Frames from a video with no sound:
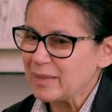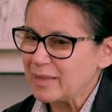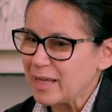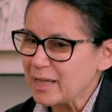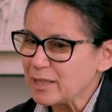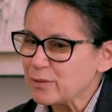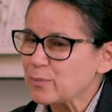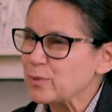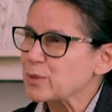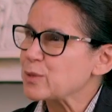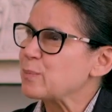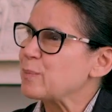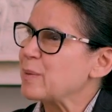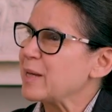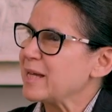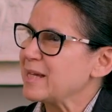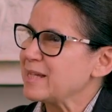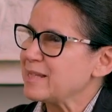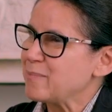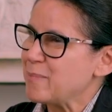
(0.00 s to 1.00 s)
it was
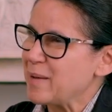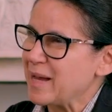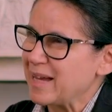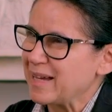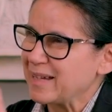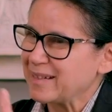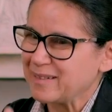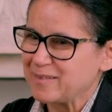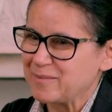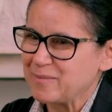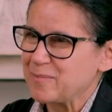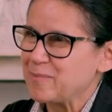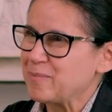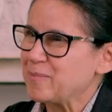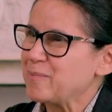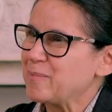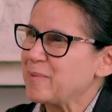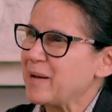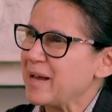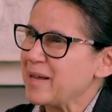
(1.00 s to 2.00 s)
paid back
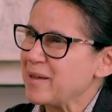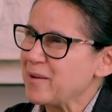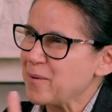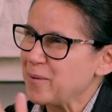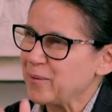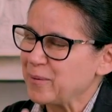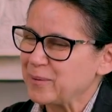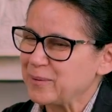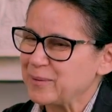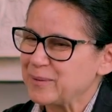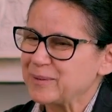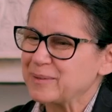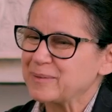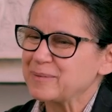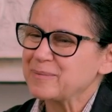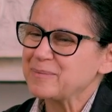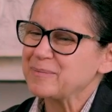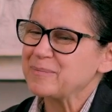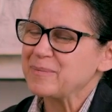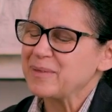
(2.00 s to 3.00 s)
by her
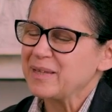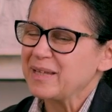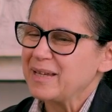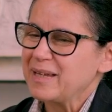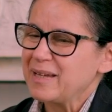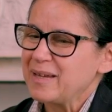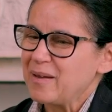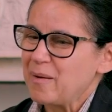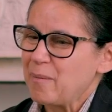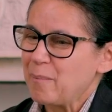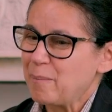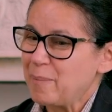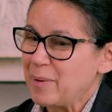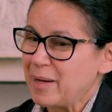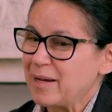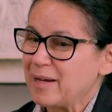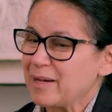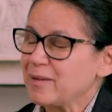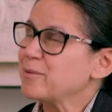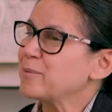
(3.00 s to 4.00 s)

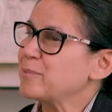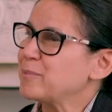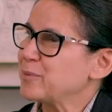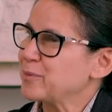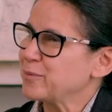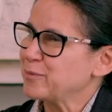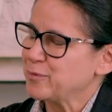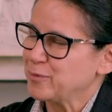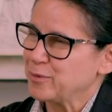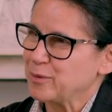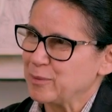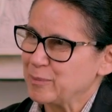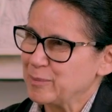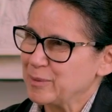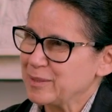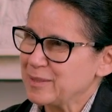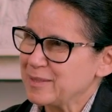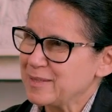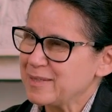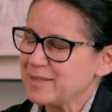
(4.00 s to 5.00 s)

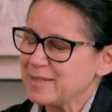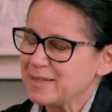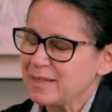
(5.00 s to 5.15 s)
performance.